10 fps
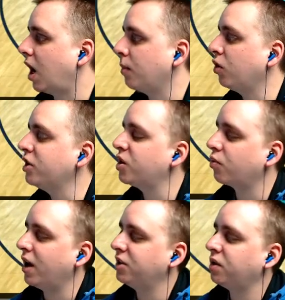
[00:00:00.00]
I'm really
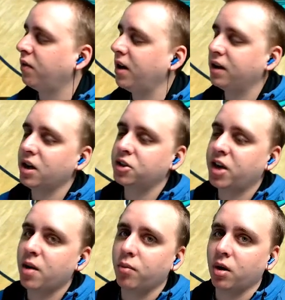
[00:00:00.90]
surprised the Vikings
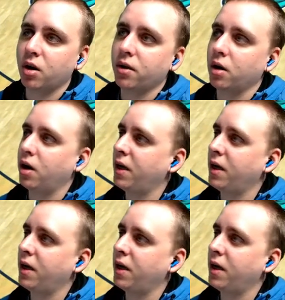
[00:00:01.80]
kept Barr, though.